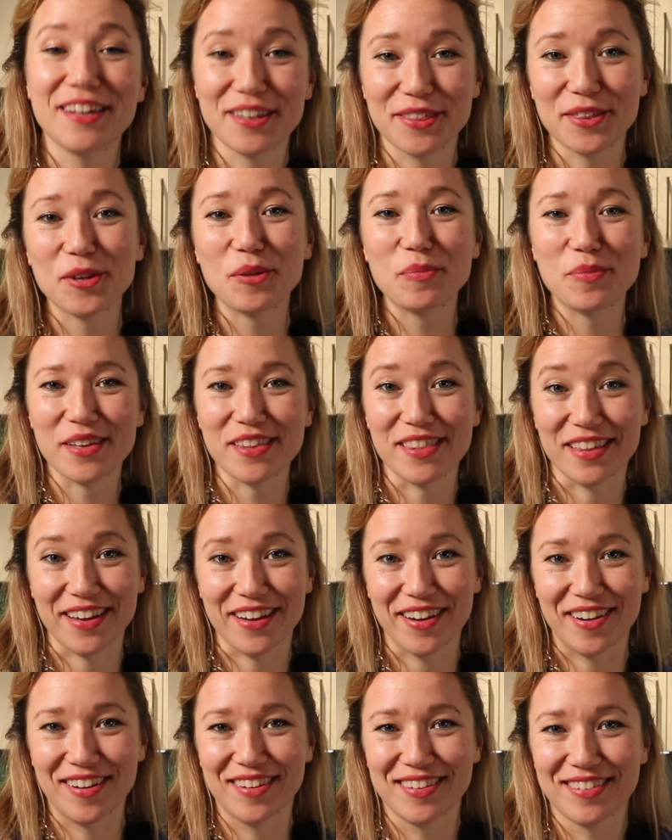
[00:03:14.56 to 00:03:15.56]
they'll be
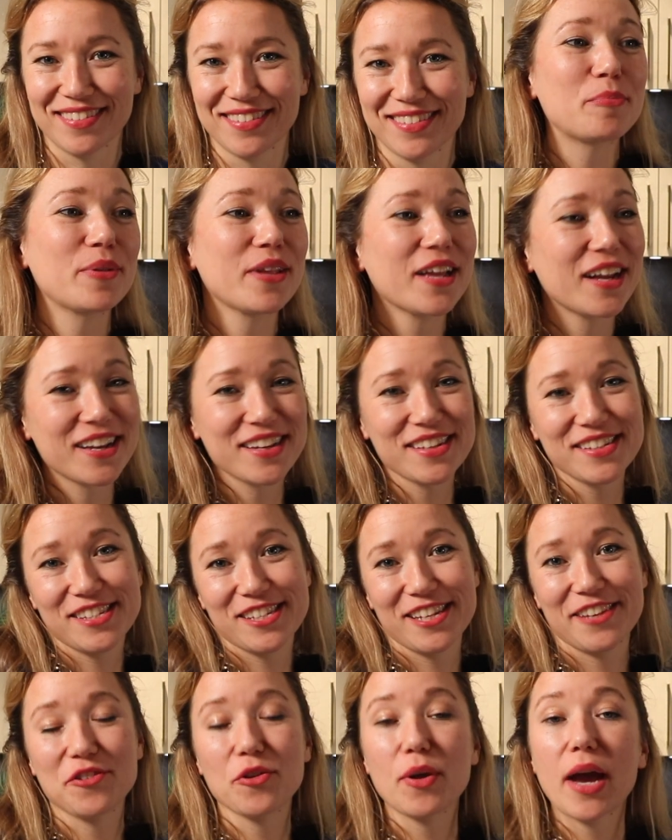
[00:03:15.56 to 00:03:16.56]
there. Plus,
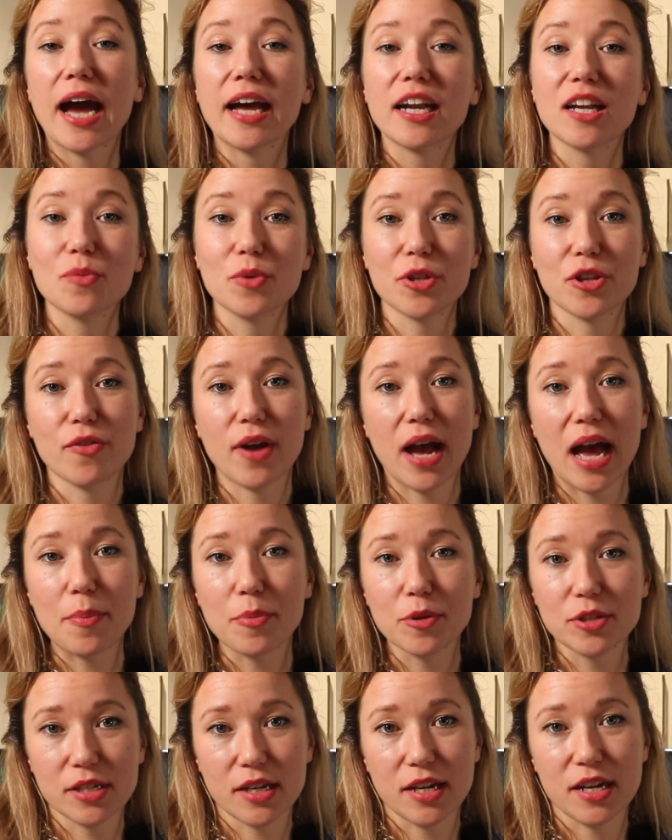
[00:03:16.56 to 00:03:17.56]
if you had it with your
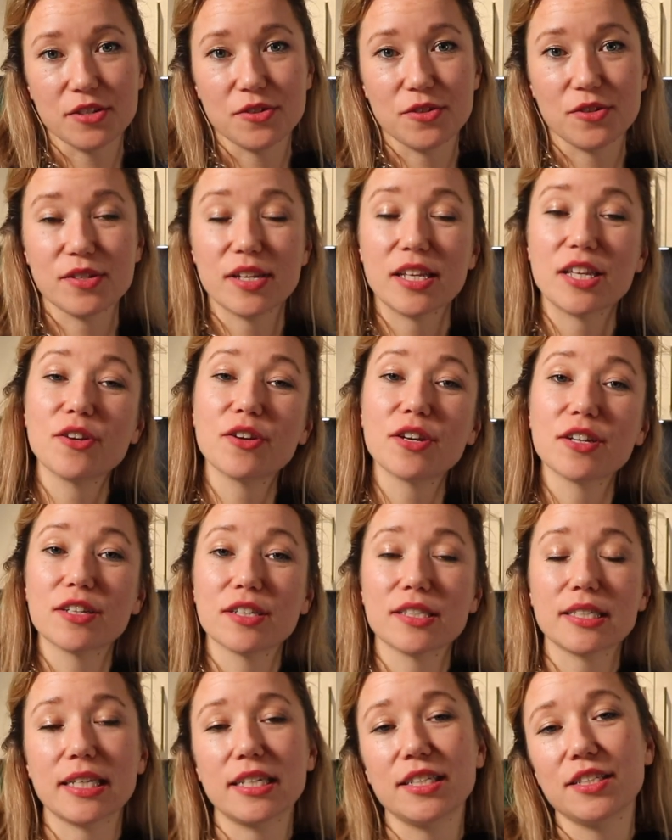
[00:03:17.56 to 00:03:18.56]
appetizers, then you can
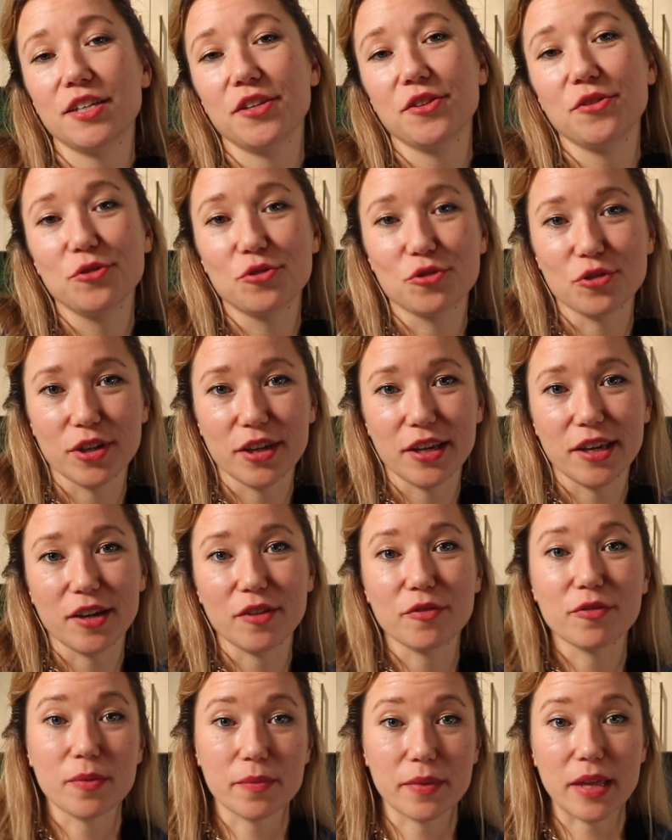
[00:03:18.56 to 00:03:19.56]
just continue
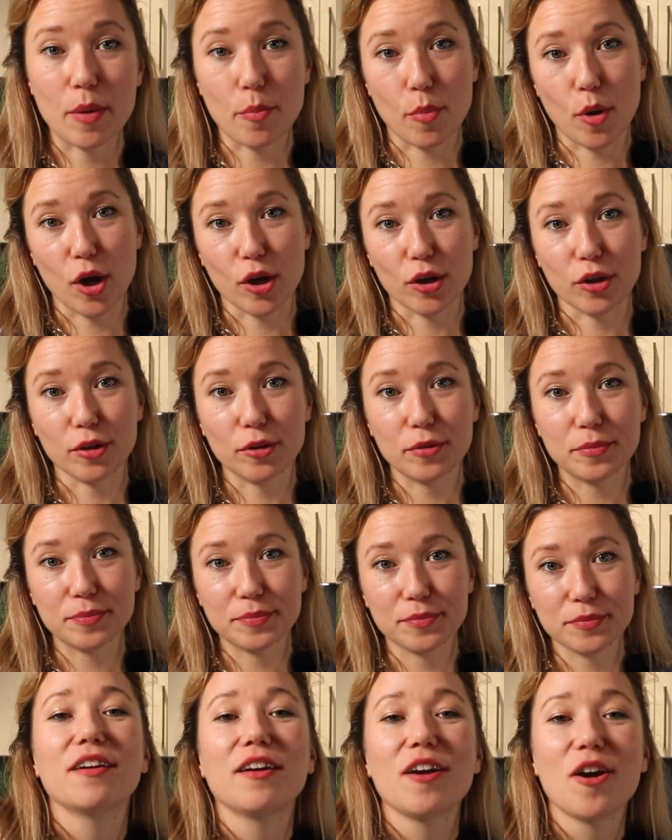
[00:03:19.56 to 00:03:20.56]
drinking from that bottle.
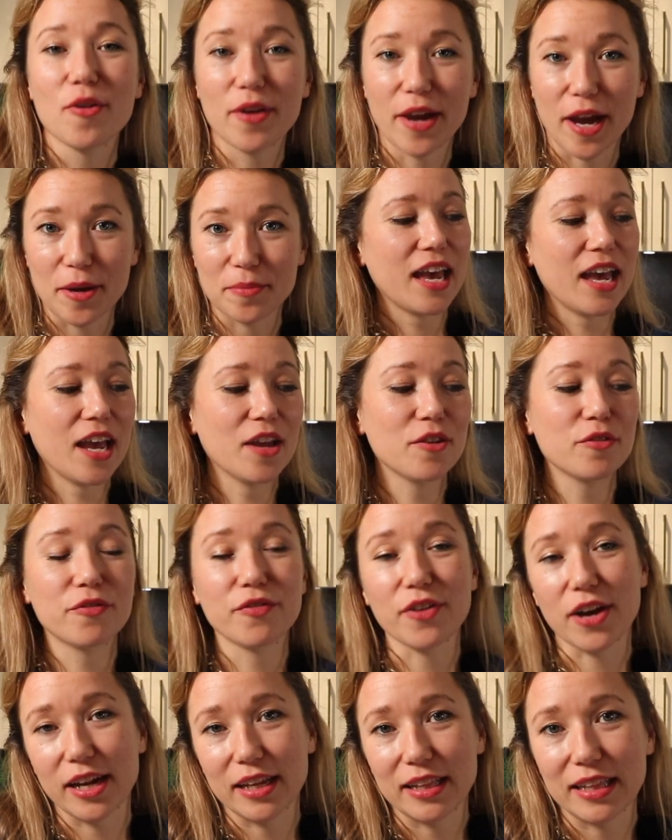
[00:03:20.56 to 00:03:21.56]
Okay, and
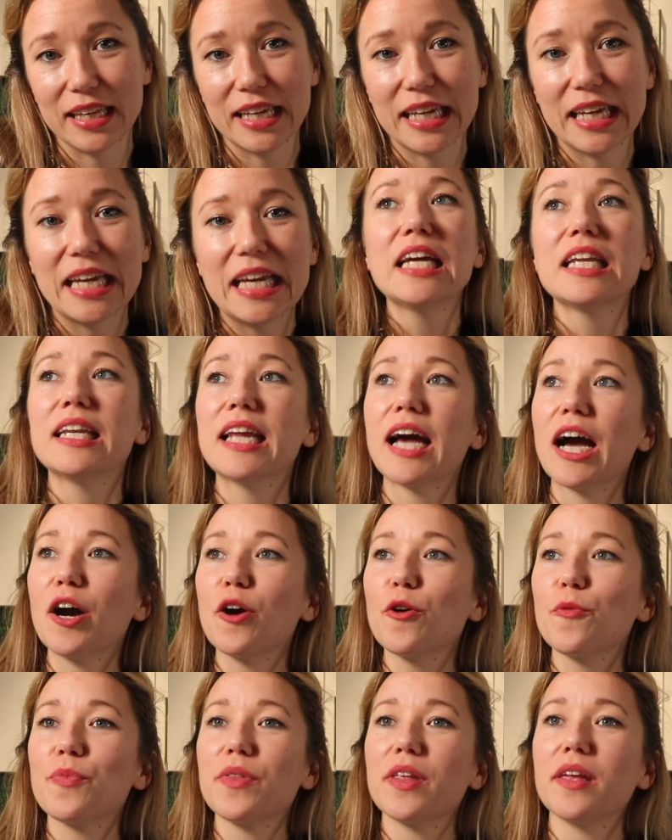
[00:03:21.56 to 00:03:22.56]
finally,
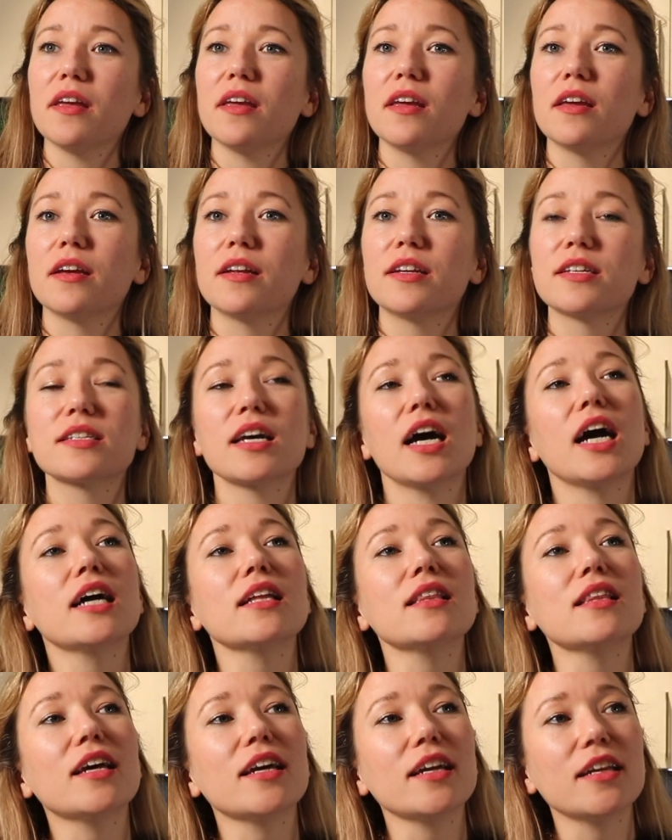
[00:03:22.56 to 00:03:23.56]
now it is
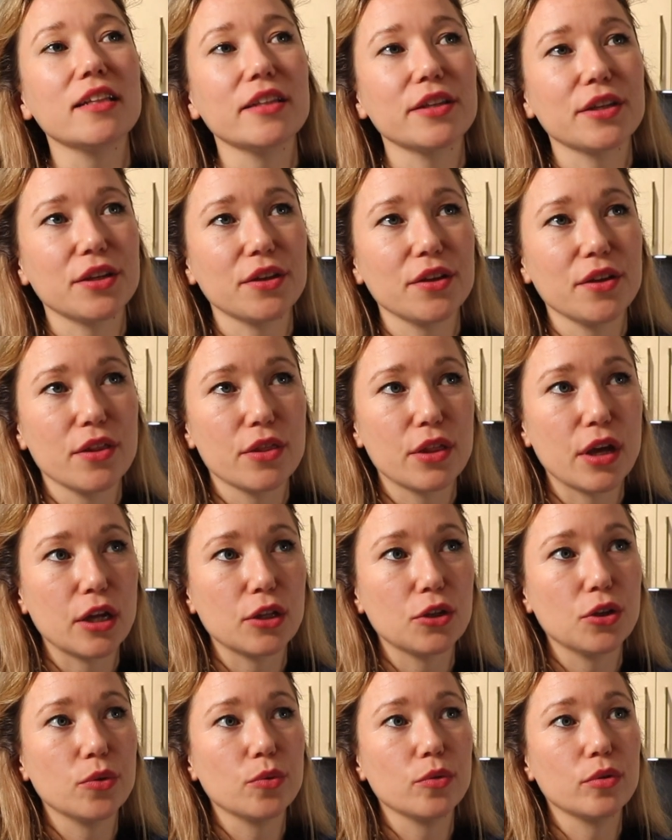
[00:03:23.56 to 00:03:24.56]
unlikely
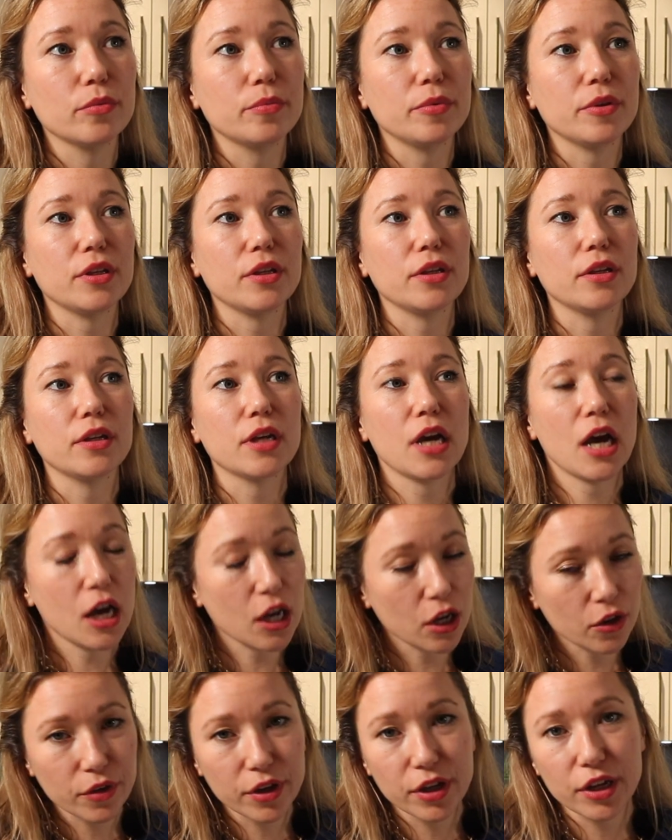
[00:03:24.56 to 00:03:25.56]
that you will be
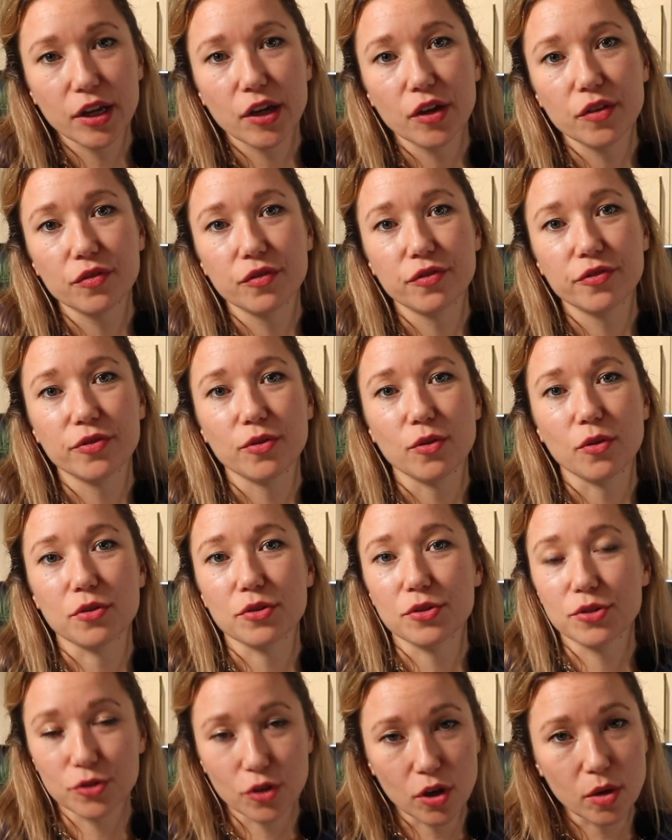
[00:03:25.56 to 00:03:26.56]
hungry enough or
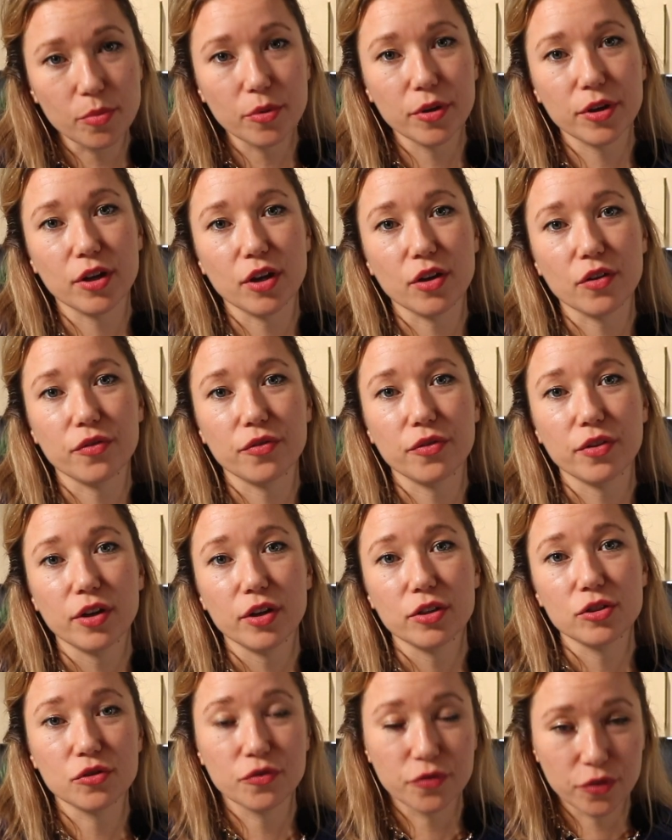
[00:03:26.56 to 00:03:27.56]
sober enough
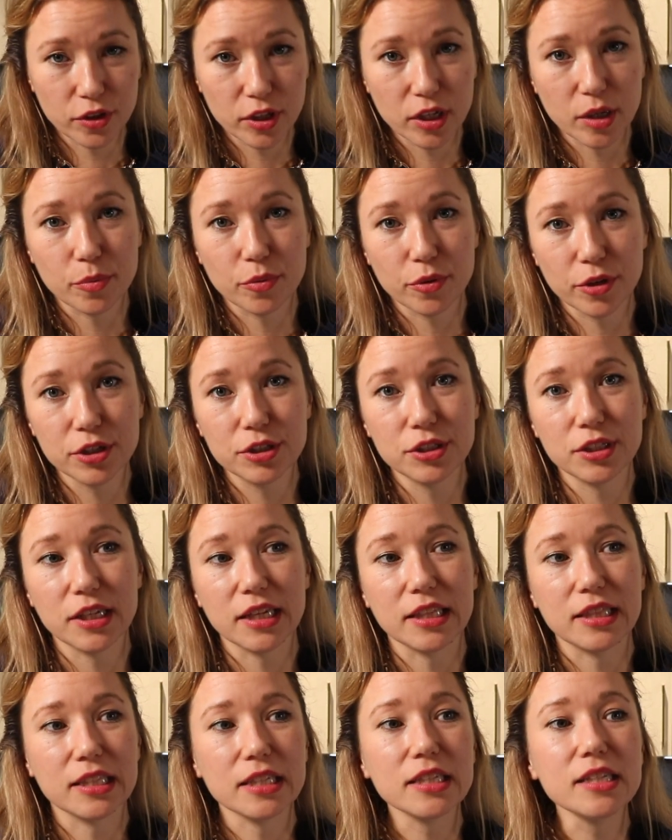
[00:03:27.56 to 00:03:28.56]
to fully
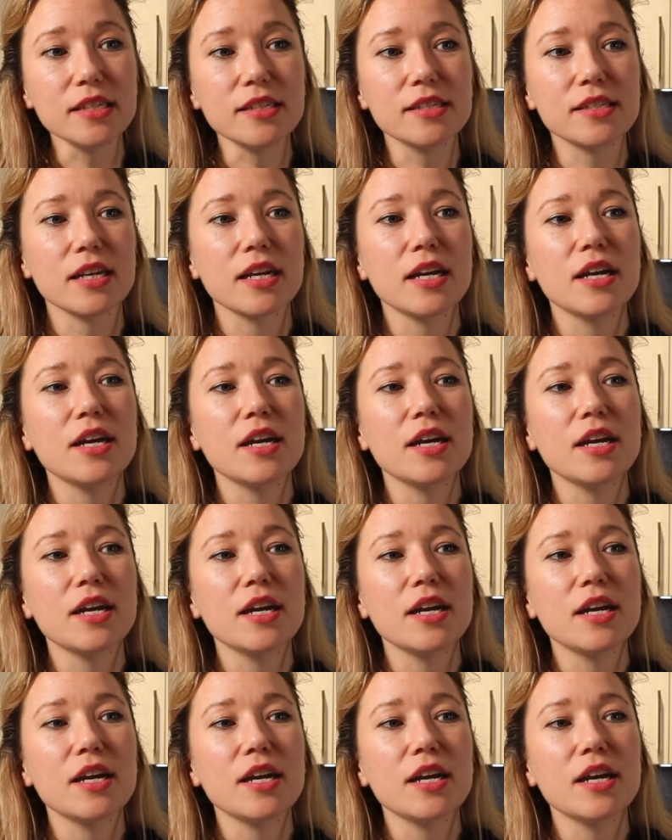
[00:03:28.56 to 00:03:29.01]
appreciate this,